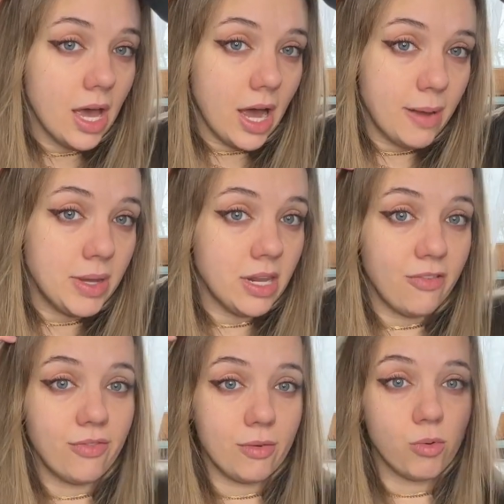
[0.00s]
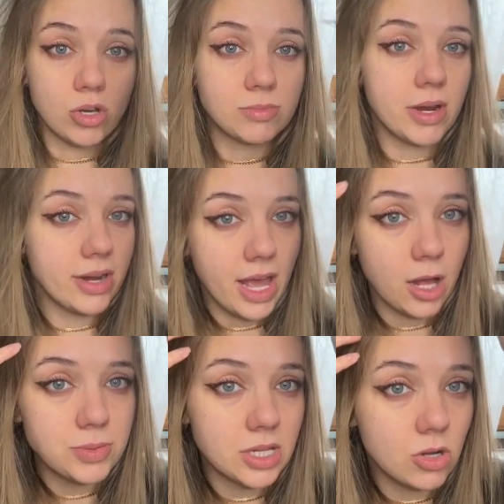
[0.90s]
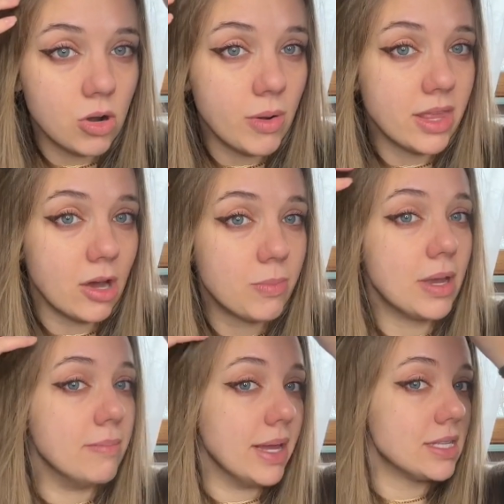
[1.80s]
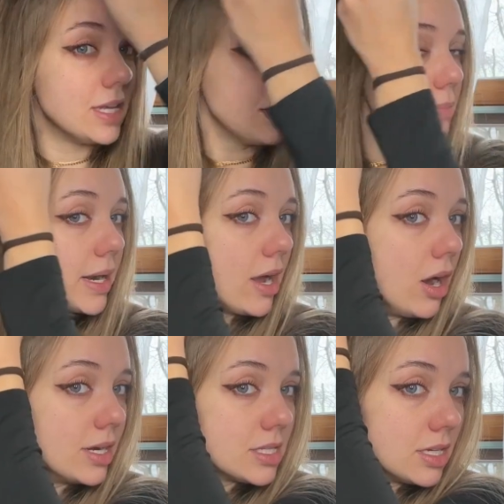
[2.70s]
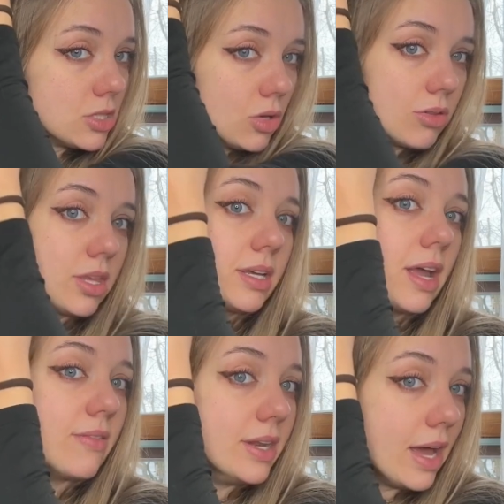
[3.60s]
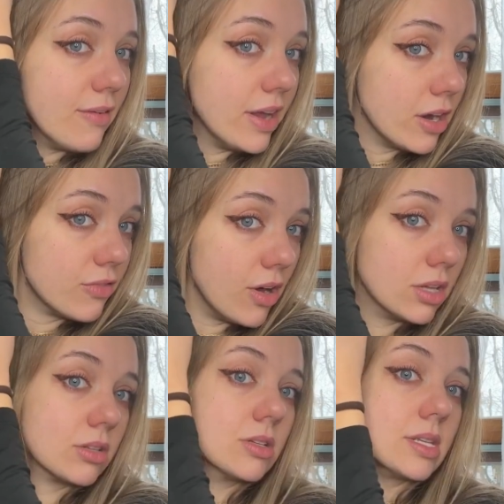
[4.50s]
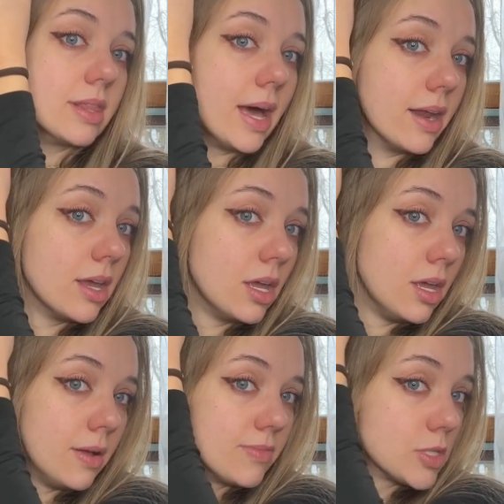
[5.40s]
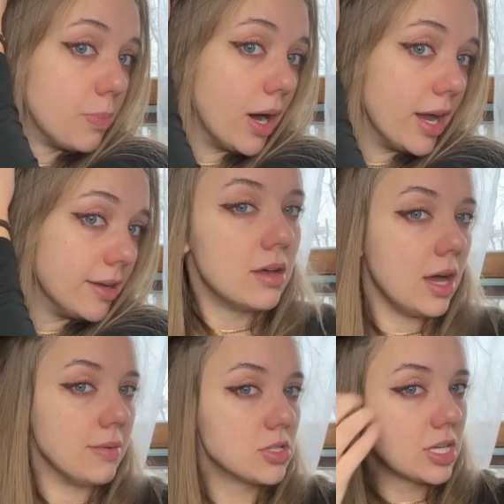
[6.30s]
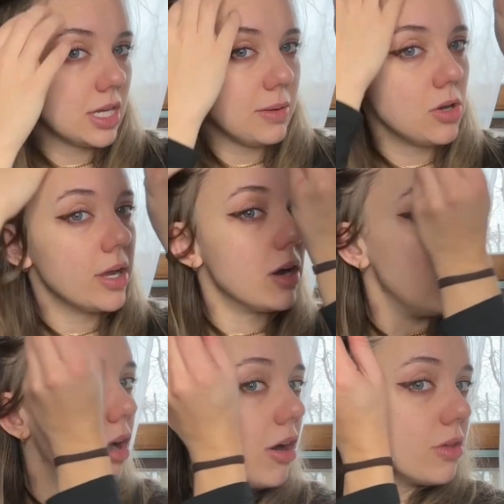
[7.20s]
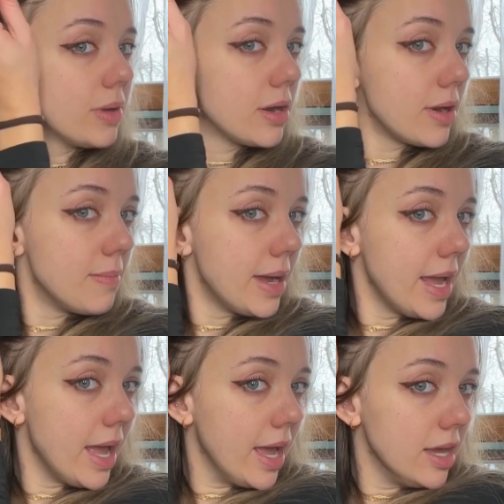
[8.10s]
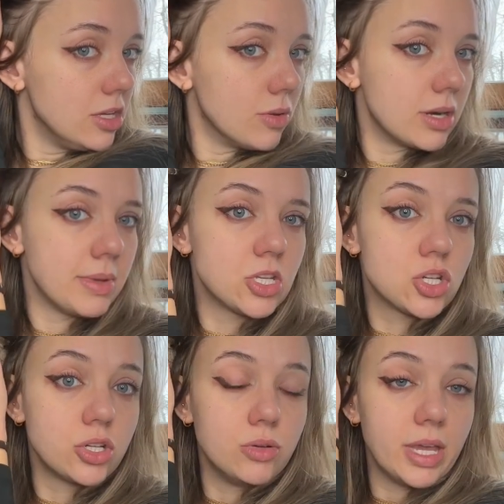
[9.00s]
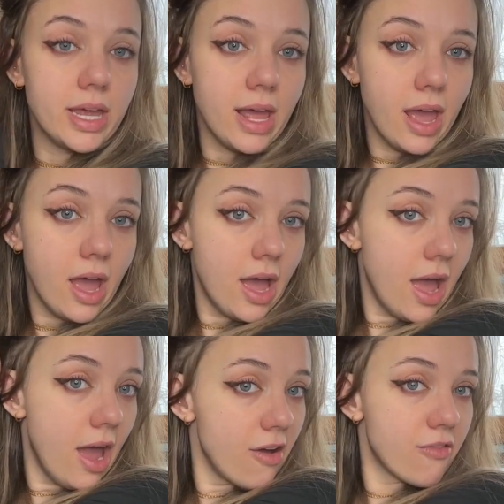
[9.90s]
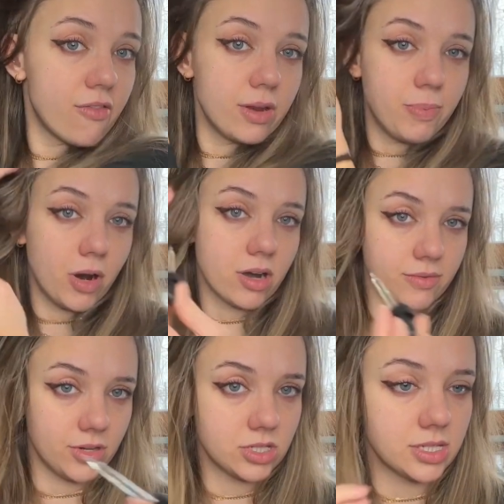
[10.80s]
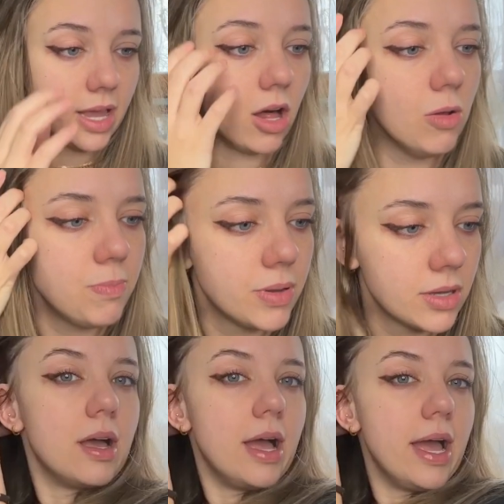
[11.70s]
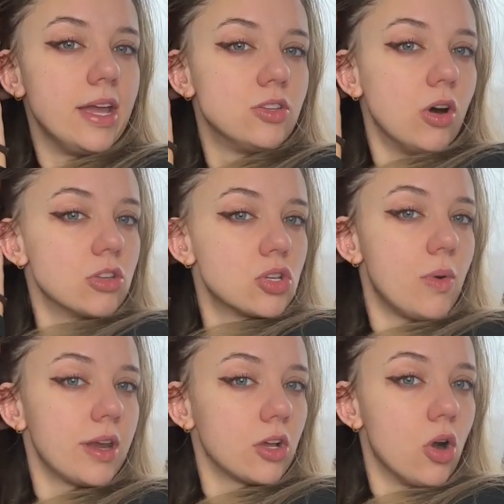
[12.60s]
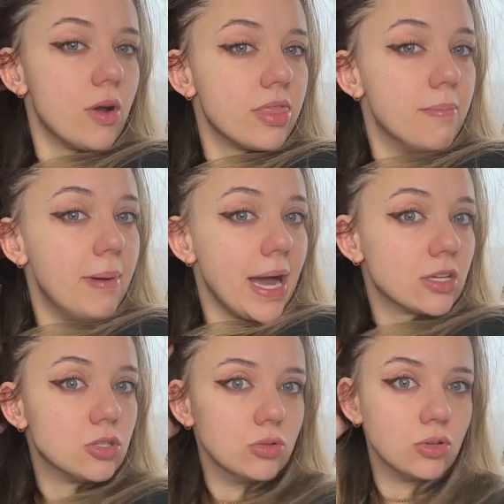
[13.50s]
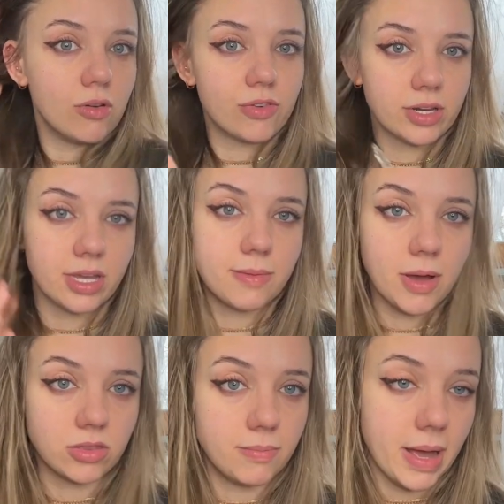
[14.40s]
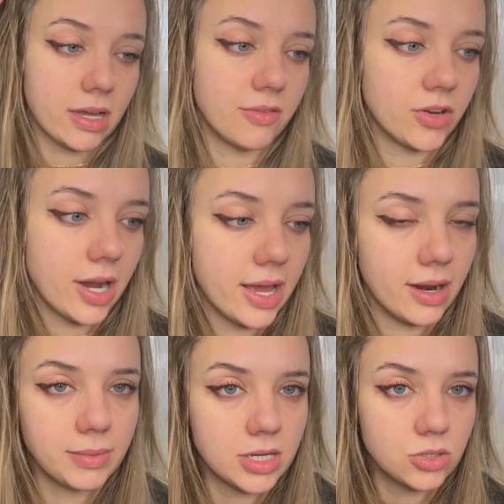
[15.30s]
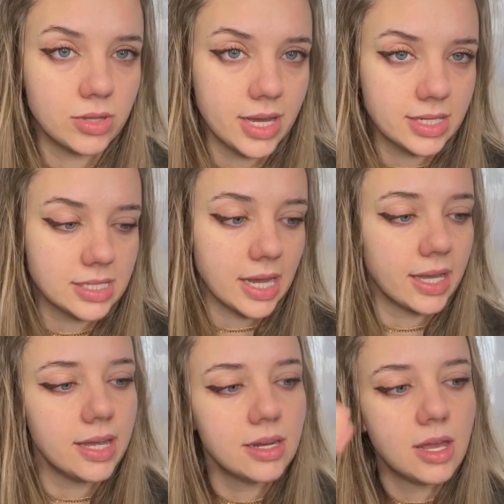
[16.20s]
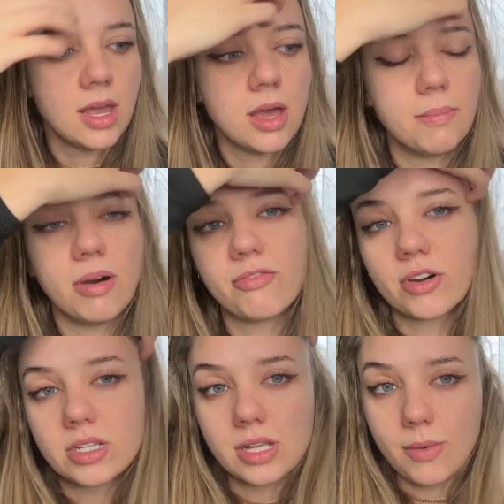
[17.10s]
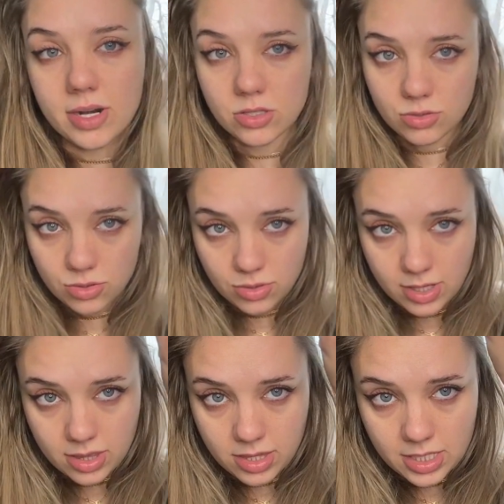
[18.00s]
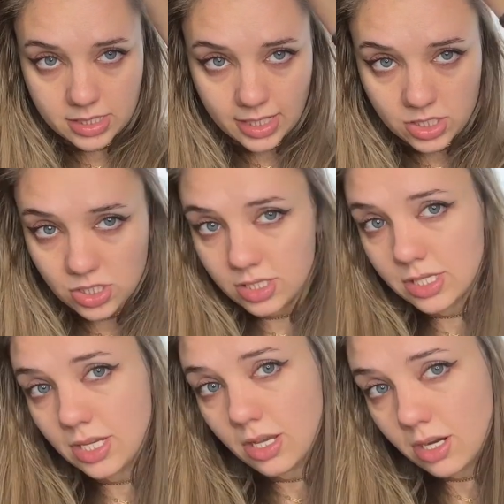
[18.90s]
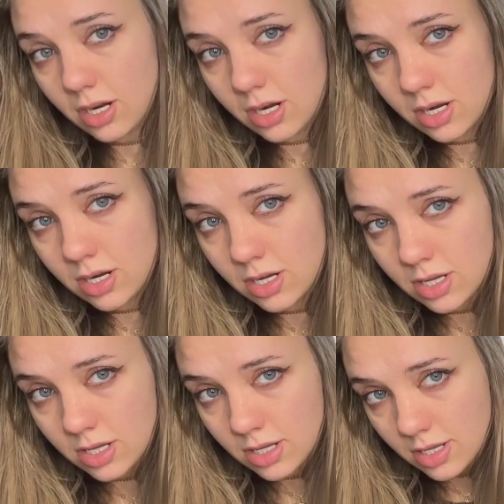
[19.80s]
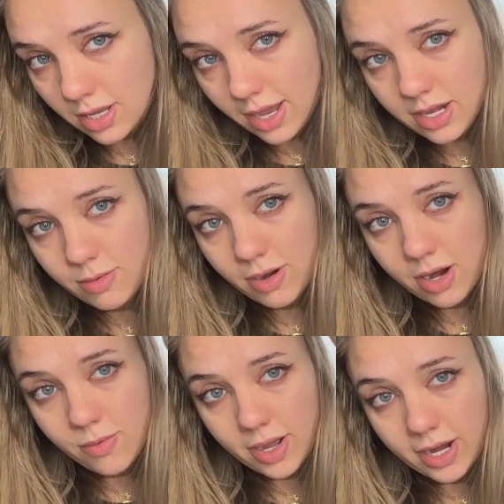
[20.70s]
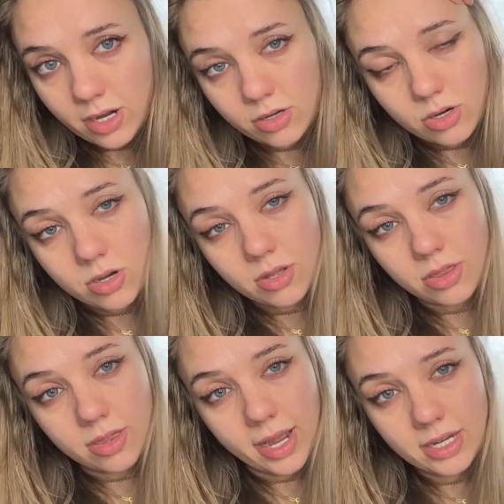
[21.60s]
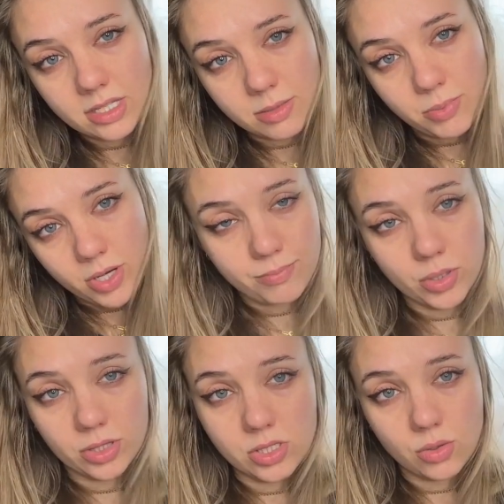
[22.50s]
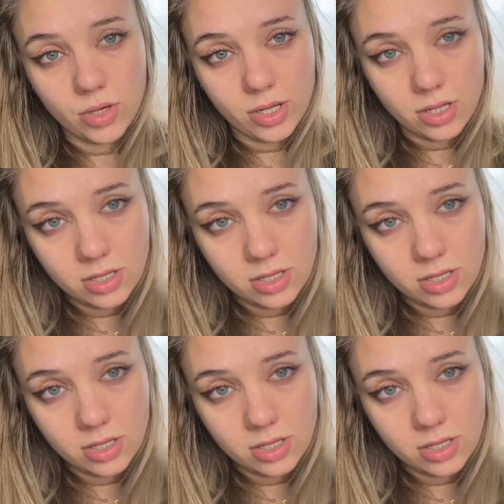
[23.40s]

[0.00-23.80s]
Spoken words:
I mean, if rosemary helps it go away, that would be amazing. But I honestly don't think I even have hair follicles in that spot. I'm just going to keep going all the way around my head. You want to make sure you get every part of your scalp. And you also want to go in the back too. Don't forget about the back of your head. I'm going to do that in a second. But first, I want to do these sections here. Anywhere I want hair growth, I need to put this oil.